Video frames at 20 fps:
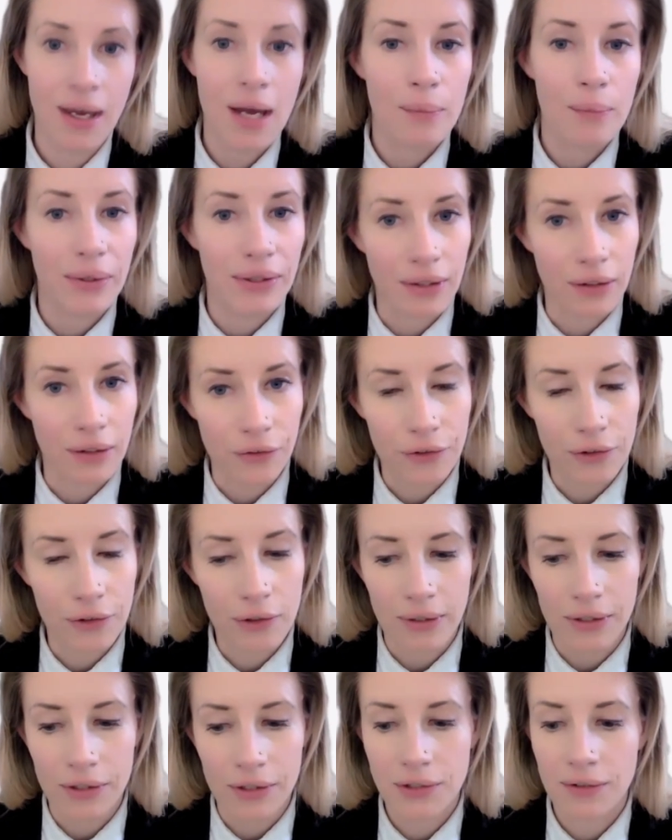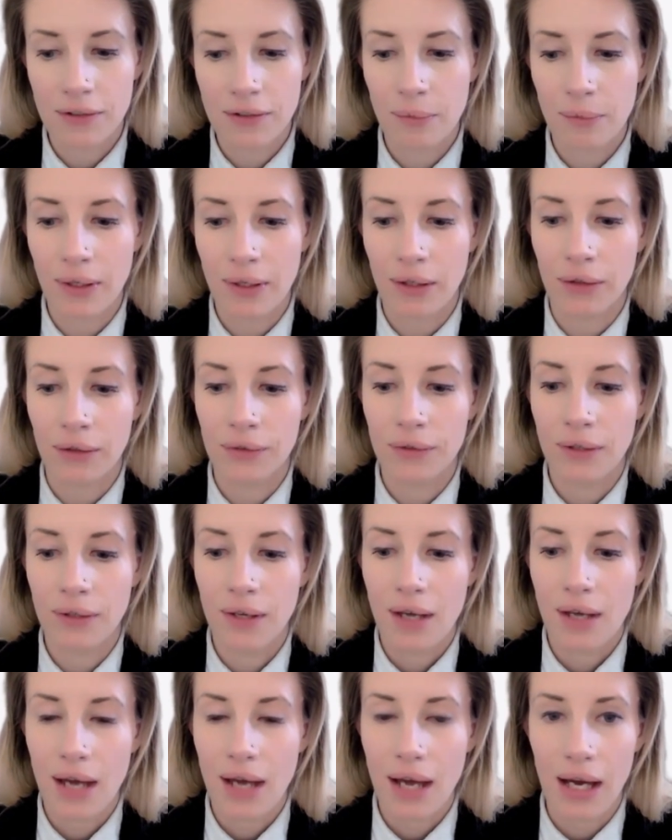but then also questions about
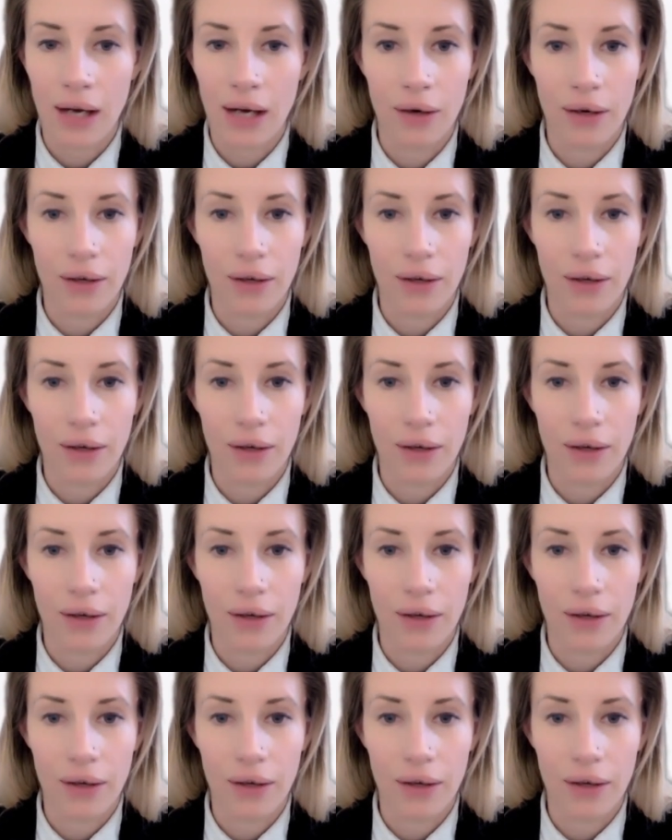how